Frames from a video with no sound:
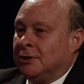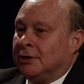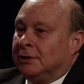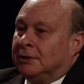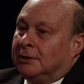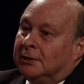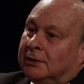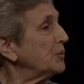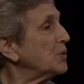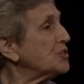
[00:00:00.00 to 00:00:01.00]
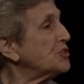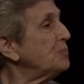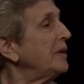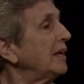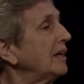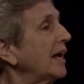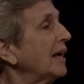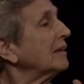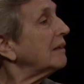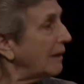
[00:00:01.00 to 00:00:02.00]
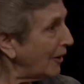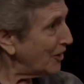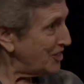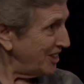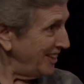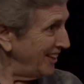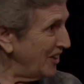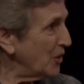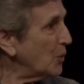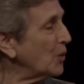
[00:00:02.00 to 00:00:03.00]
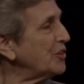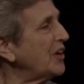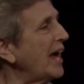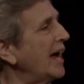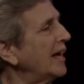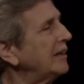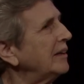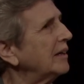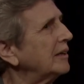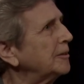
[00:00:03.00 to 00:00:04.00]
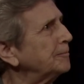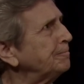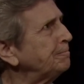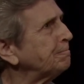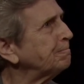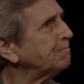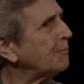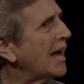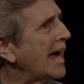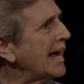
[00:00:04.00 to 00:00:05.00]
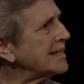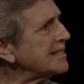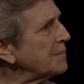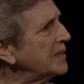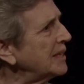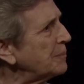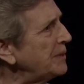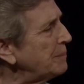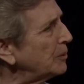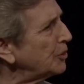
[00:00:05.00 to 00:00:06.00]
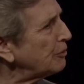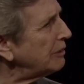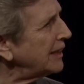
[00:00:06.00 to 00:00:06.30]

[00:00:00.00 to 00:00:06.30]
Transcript: The idea was to make add clarity, or to add um, add something that people could relate